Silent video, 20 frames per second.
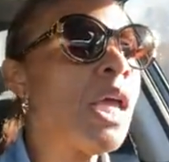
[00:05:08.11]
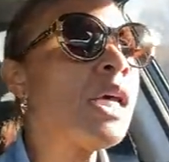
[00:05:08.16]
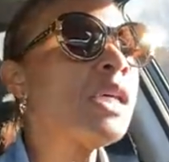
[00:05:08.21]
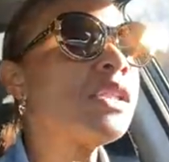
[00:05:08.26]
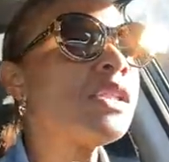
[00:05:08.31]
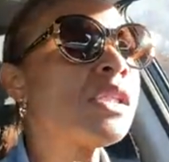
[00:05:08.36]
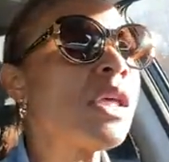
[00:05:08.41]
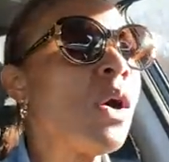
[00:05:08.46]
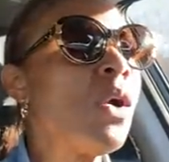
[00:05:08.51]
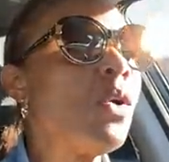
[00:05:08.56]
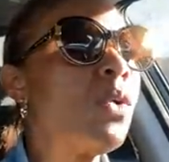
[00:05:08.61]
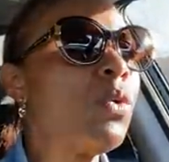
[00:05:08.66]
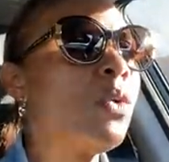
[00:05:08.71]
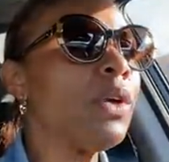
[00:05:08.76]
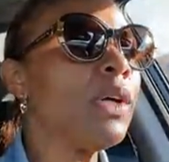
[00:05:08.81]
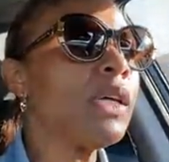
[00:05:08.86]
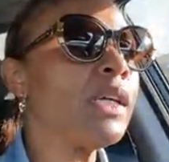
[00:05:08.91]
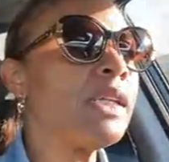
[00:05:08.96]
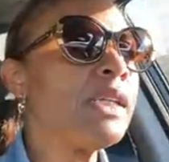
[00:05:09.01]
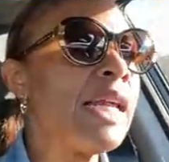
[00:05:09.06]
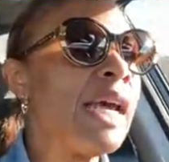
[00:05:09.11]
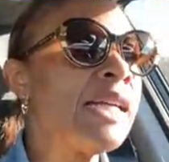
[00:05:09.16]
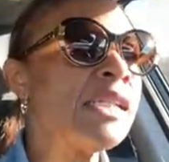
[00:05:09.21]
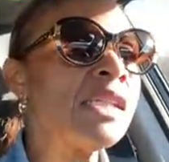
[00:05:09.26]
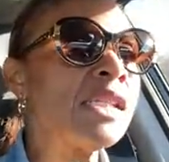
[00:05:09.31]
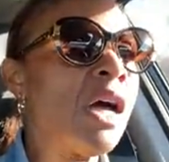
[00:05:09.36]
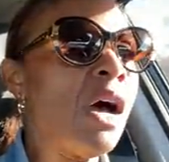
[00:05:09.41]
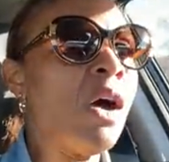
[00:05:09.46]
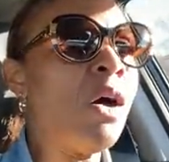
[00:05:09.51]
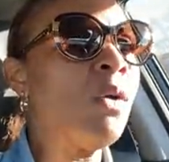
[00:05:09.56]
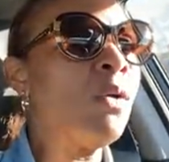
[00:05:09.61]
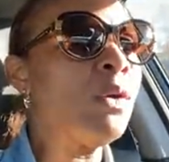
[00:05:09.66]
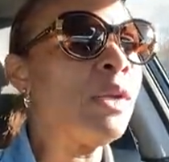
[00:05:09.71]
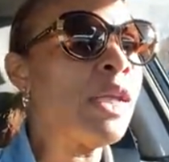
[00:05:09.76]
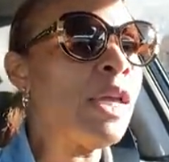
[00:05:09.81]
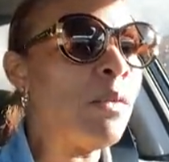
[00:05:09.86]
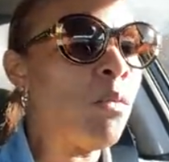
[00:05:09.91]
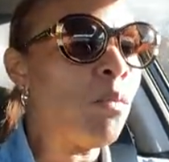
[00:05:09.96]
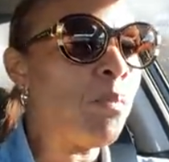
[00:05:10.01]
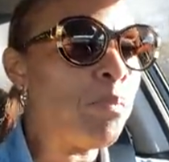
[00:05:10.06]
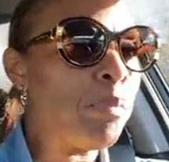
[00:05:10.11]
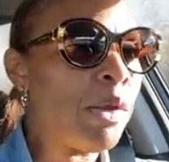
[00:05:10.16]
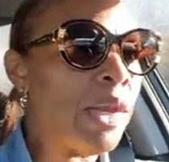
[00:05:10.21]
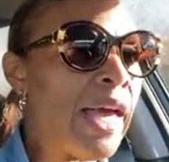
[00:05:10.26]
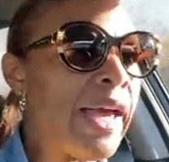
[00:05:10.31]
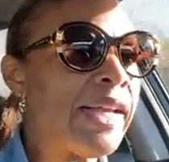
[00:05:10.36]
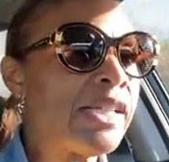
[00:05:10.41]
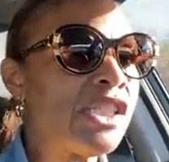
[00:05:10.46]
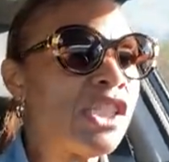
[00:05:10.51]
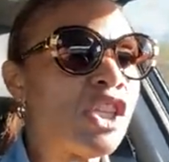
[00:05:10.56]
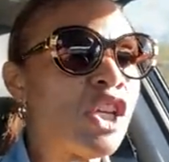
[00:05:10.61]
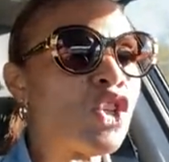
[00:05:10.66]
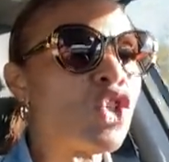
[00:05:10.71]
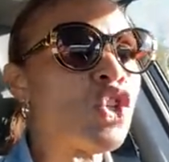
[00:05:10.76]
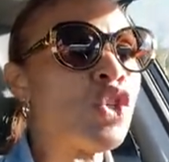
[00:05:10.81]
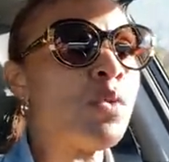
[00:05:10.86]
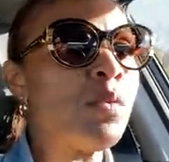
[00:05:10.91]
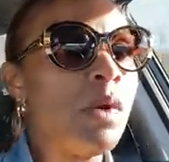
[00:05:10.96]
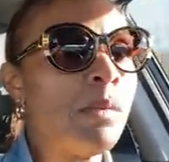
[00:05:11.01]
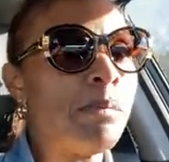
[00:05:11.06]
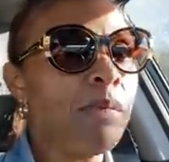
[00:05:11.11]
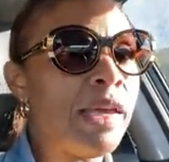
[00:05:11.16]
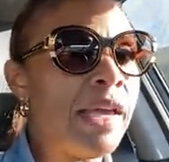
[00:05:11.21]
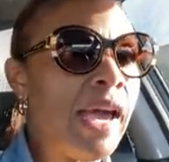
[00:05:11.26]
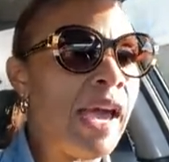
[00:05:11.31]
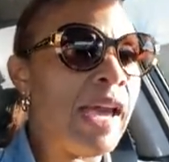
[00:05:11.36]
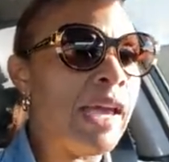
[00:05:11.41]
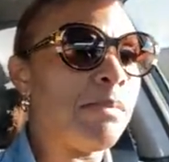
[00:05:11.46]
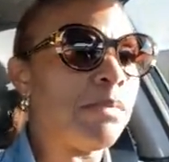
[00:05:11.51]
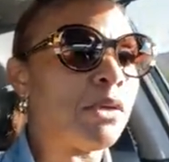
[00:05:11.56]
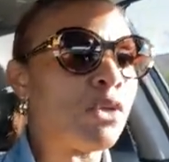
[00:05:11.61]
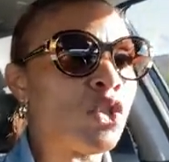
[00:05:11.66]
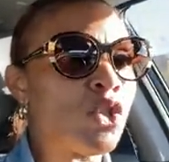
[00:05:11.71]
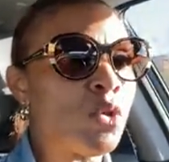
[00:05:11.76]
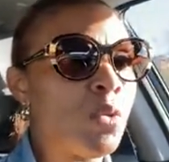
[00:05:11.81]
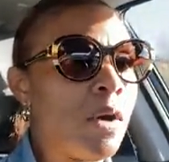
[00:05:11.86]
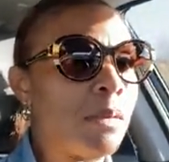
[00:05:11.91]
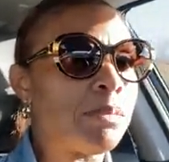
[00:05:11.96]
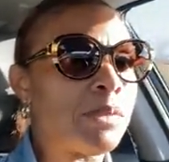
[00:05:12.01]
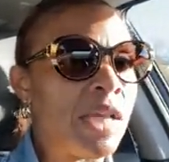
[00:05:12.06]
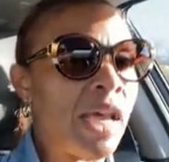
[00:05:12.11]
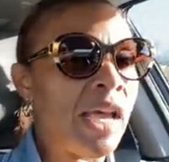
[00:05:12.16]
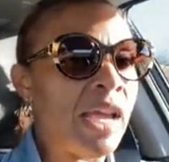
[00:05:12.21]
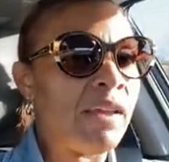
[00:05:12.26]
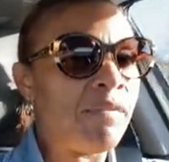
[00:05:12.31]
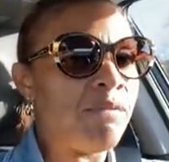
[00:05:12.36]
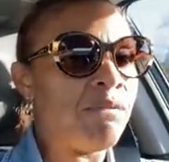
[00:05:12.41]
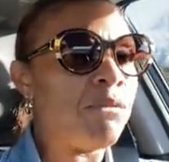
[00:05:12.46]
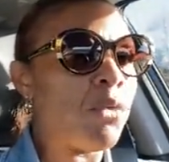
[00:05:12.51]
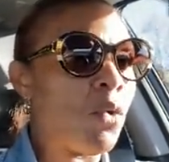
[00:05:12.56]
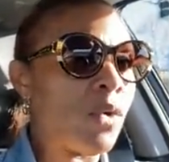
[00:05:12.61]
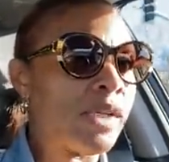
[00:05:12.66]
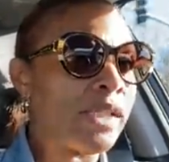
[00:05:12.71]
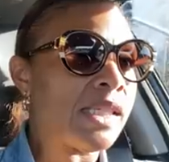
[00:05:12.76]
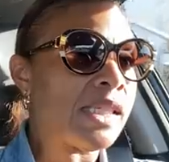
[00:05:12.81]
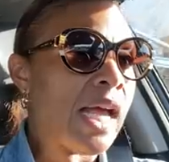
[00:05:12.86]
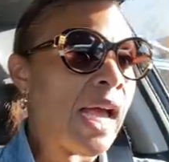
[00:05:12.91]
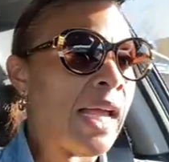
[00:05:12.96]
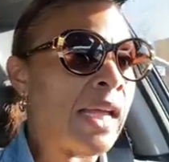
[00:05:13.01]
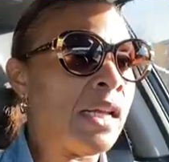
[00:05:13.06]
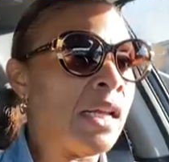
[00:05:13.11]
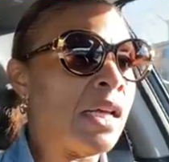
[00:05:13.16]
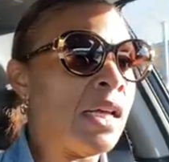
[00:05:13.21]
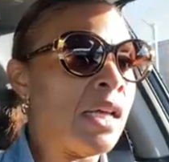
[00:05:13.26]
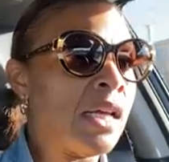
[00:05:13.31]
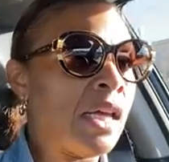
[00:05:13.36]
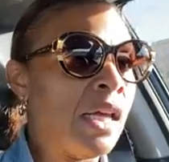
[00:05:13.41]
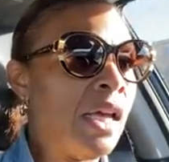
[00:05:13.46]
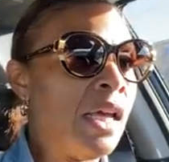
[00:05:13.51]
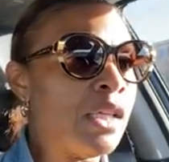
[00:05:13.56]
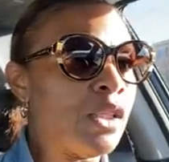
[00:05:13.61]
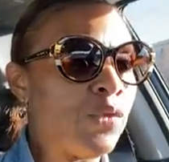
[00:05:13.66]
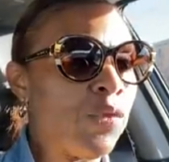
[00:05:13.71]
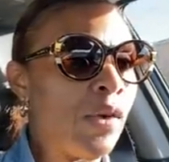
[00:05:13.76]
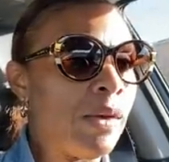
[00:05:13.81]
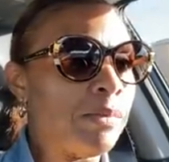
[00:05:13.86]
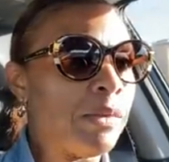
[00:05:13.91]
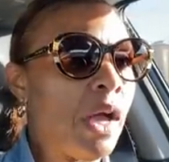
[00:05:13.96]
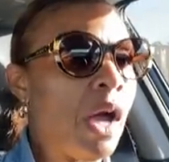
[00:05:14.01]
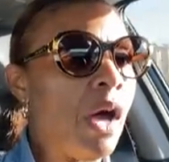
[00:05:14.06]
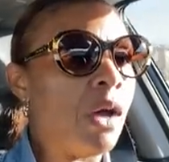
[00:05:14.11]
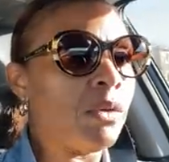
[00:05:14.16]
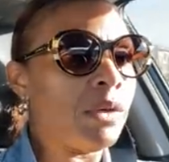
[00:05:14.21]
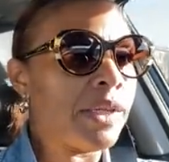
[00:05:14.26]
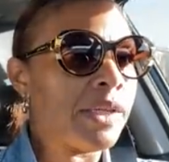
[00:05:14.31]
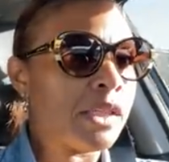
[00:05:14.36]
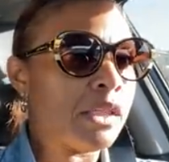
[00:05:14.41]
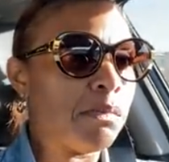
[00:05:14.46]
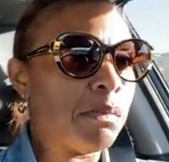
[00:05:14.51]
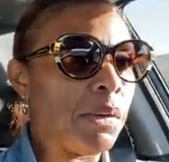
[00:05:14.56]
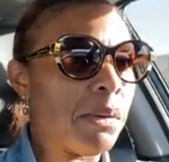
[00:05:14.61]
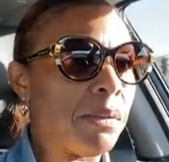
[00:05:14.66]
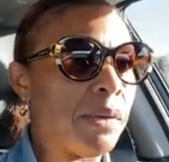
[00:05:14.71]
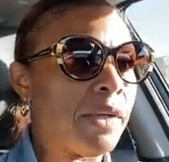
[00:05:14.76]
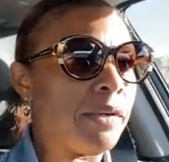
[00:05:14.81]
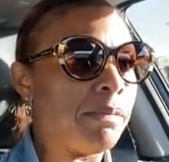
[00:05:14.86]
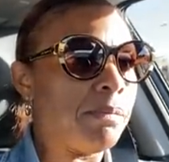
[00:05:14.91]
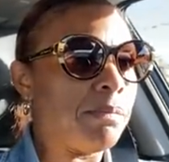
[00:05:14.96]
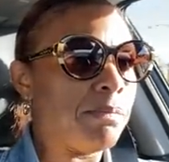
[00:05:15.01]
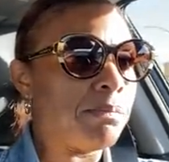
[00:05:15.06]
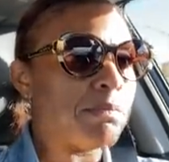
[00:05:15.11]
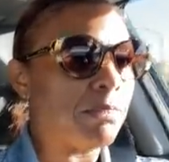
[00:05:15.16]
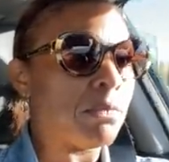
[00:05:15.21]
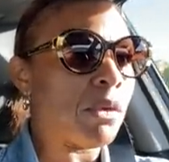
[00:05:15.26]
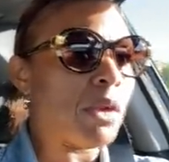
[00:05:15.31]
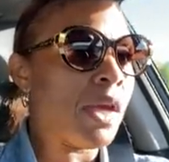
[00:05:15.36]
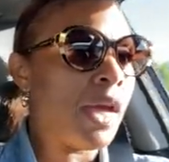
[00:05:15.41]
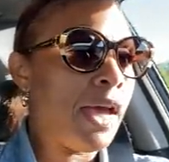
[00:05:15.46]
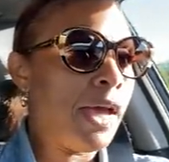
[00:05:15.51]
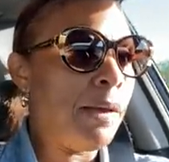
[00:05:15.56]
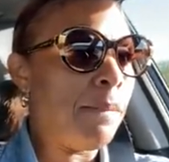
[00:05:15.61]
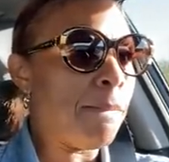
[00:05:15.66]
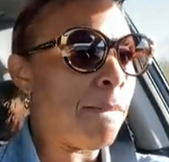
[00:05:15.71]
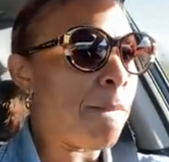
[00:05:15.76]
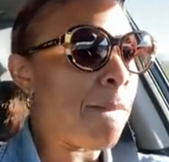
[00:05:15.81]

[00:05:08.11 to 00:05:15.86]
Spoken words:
So that's the only place that you will be able to obtain foresight is from the Holy Spirit. Okay?